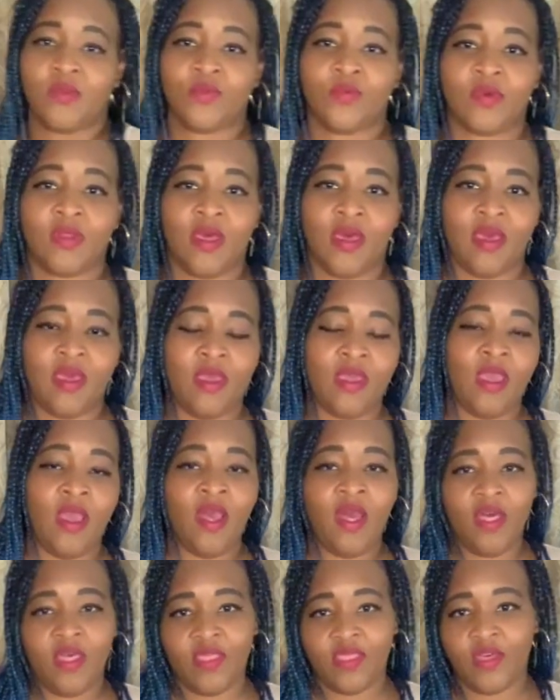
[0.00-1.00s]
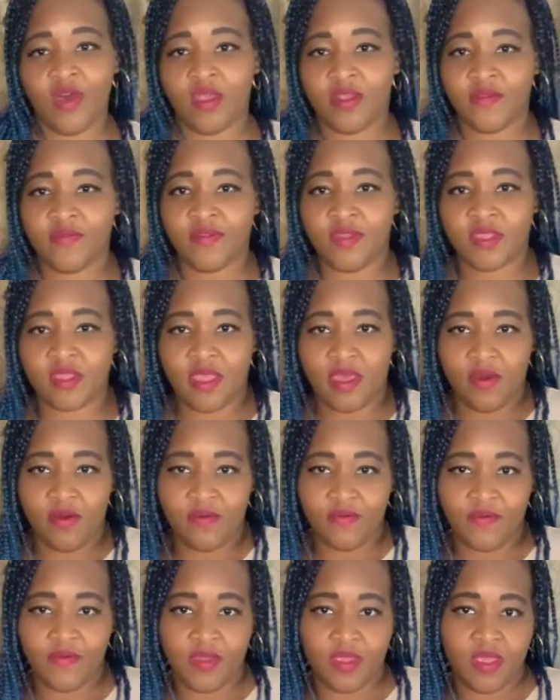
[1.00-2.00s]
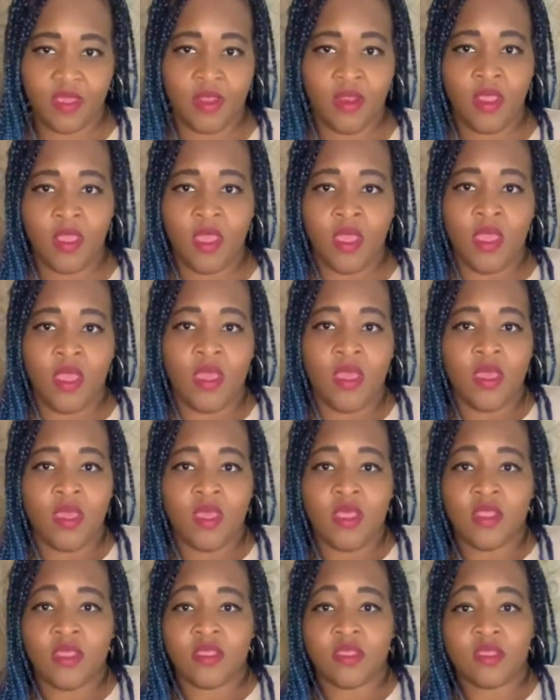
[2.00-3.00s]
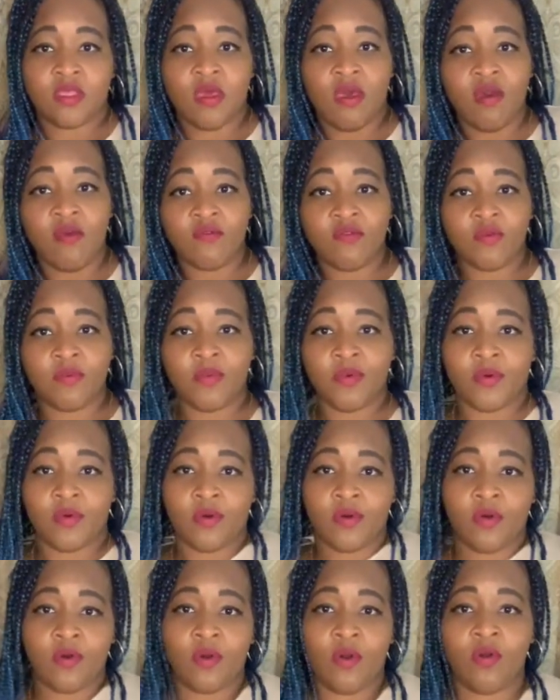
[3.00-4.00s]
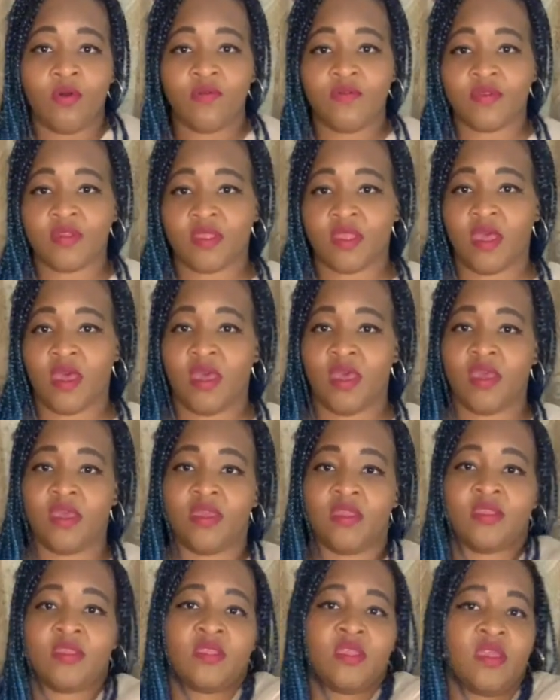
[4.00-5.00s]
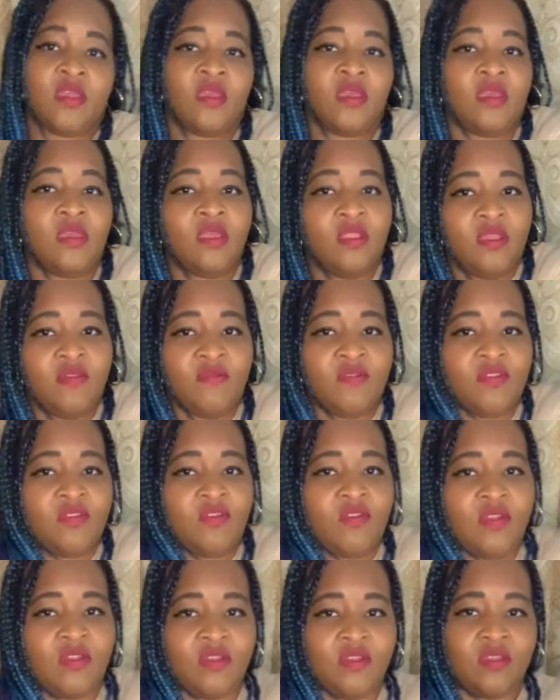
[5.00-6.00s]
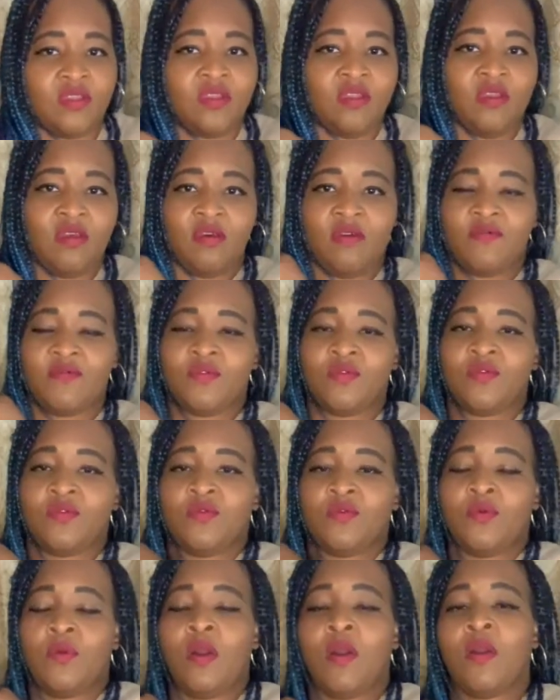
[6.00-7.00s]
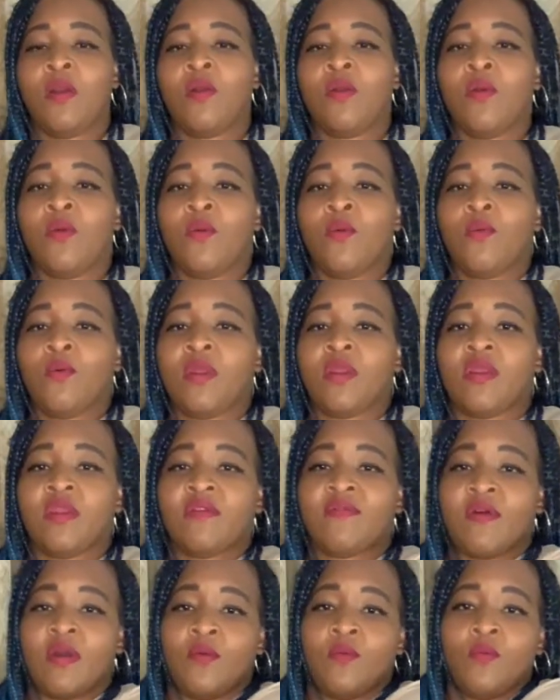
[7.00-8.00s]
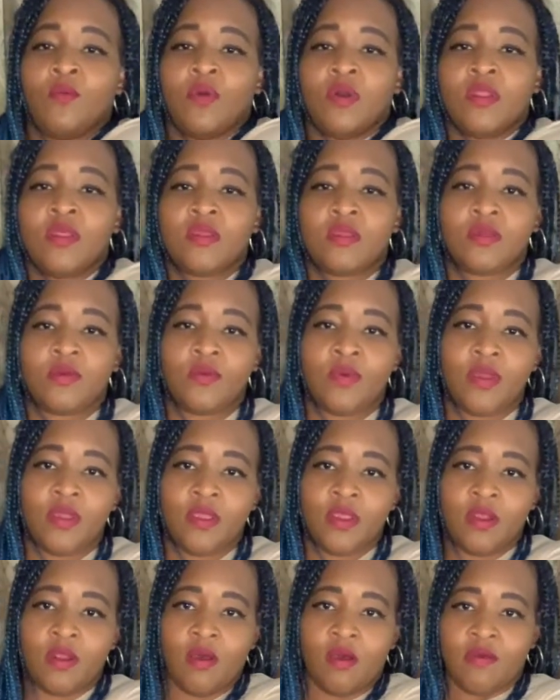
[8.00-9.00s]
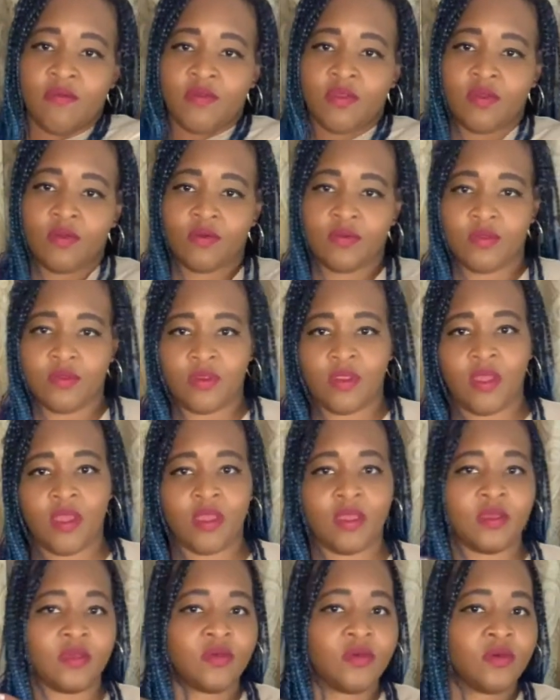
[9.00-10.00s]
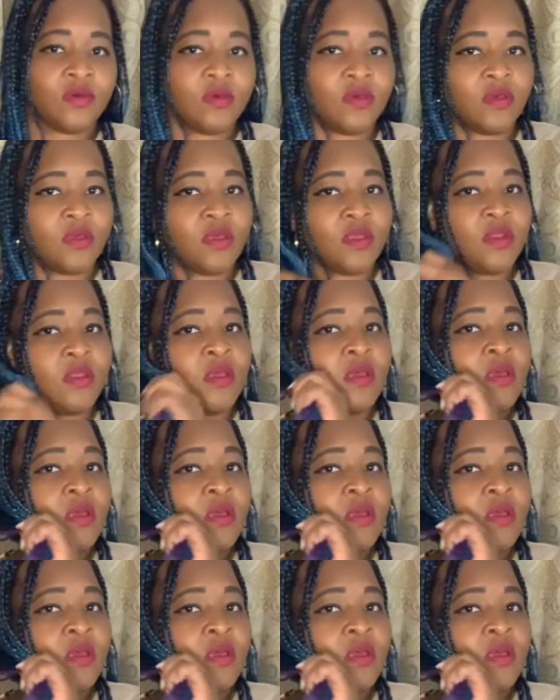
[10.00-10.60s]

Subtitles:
when I thought of this outfit. It is comfortable, oversized. It even stretches enough to where if I wanted to wear it off shoulder, I could,